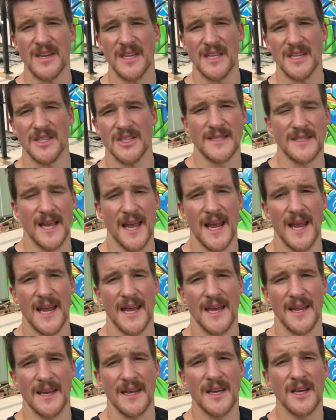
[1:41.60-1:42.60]
inch
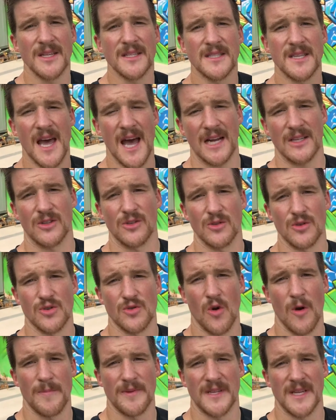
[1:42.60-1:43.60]
tan tactical
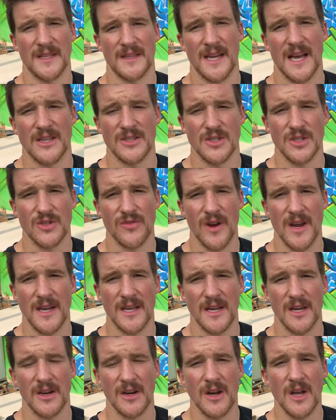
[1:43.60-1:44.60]
short 10,000
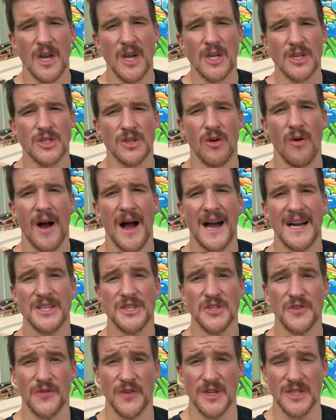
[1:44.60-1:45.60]
training gear. So I
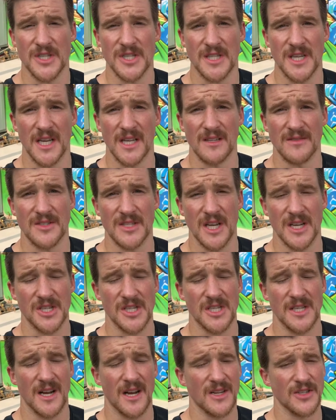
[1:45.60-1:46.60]
just finished the deadlift
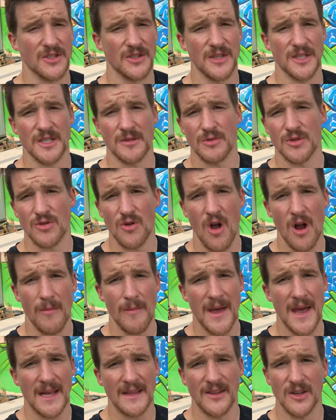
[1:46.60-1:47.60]
session. I also did some
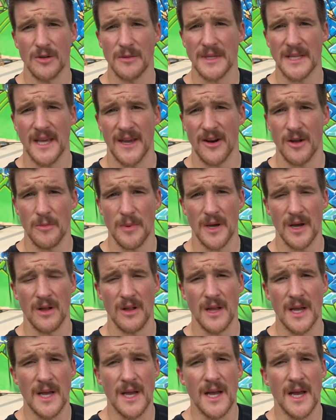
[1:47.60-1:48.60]
strongman, did a little kettlebell.
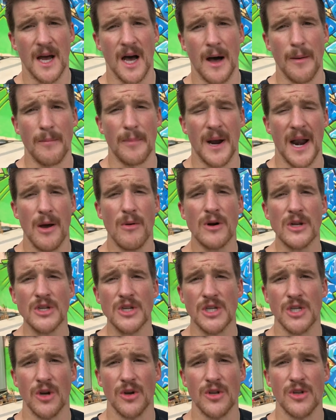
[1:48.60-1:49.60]
Um, but I wanna
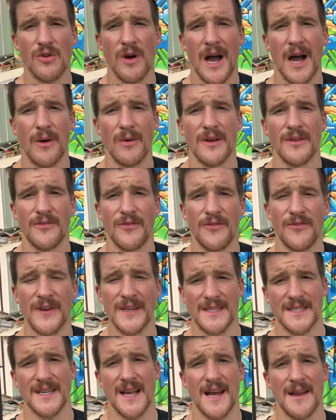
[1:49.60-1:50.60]
show you how it
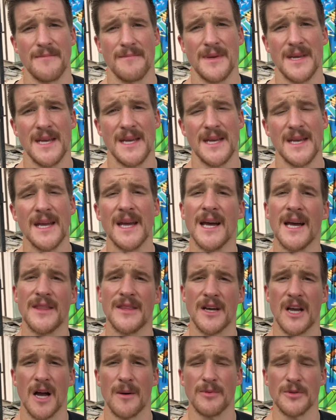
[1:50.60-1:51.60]
fits on me,
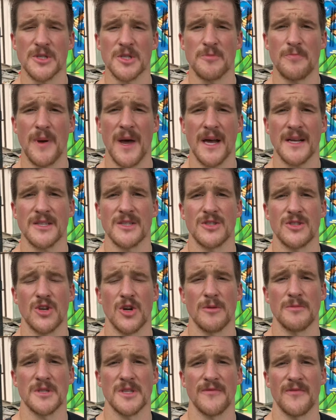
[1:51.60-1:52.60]
the couple specs in
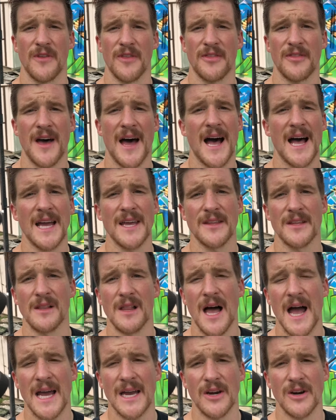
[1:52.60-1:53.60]
terms of the thigh, the
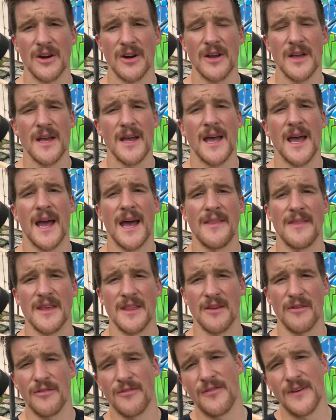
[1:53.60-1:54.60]
liner, and
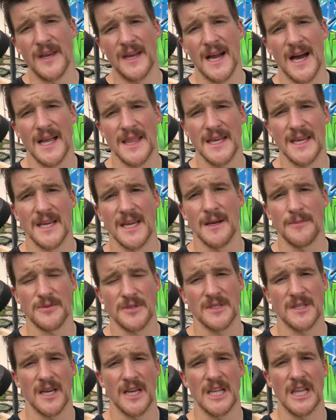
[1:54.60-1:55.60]
then the fit on the hips
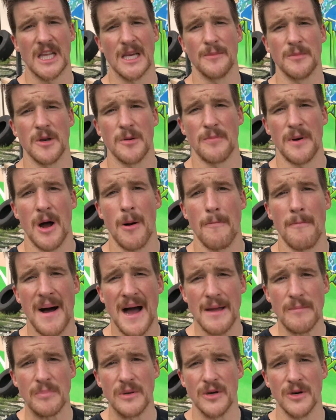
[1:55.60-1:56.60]
and tell you a little bit about
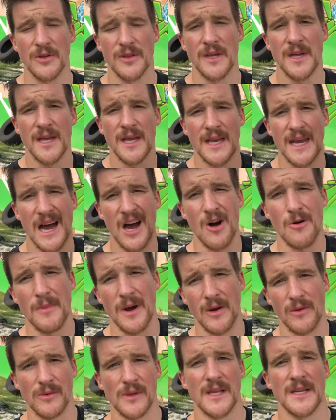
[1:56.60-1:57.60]
my build and how it
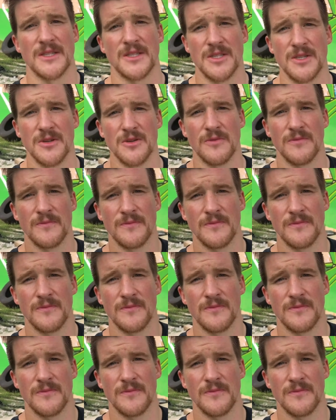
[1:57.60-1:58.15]
might relate to you.